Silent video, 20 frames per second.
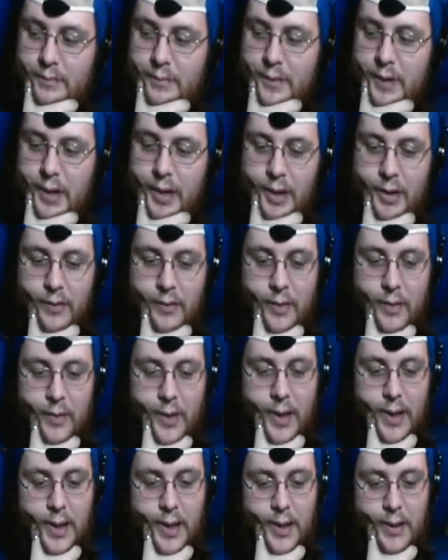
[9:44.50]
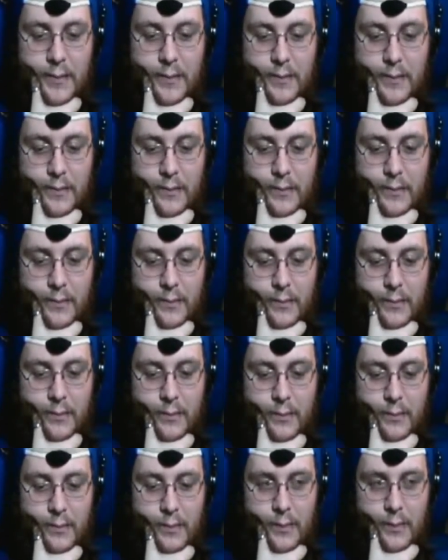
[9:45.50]
Thank you for watching.
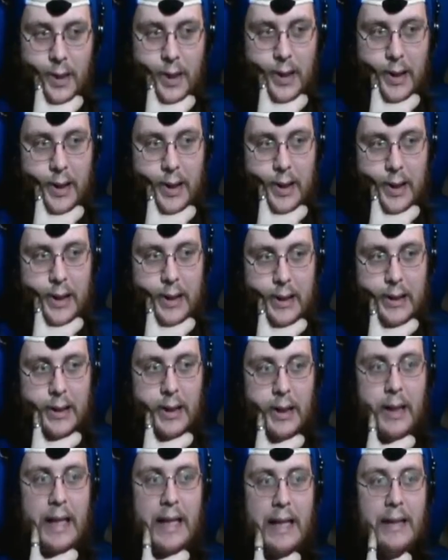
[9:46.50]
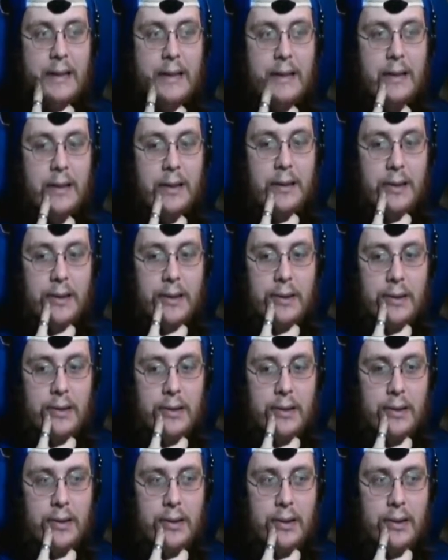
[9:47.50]
I think that's the last
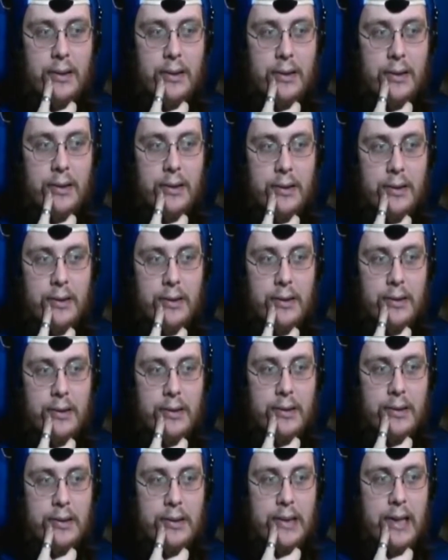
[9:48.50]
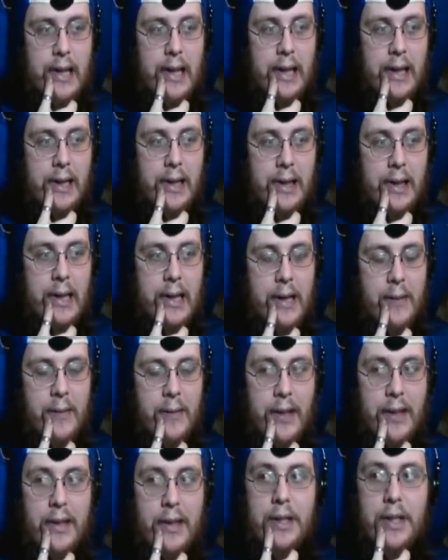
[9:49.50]
Sonic game
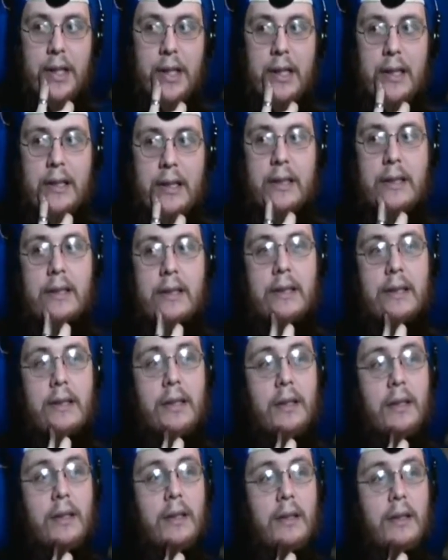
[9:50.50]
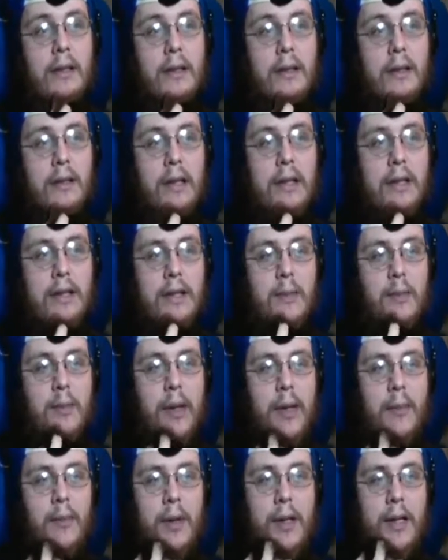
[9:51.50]
on the Genesis. There's the
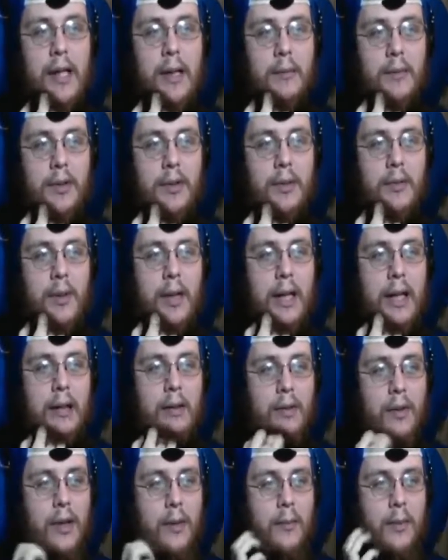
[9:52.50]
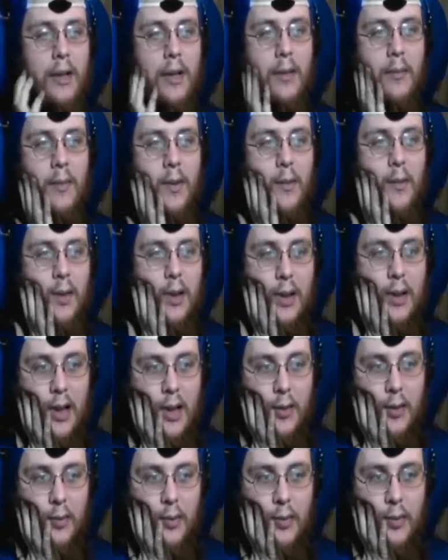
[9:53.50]
pinball game too, but I don't want to play the pinball
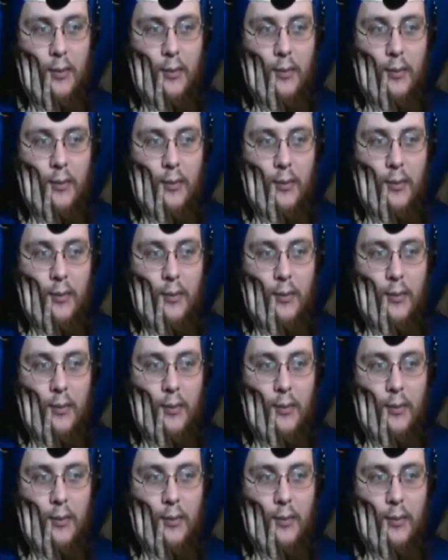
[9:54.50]
game.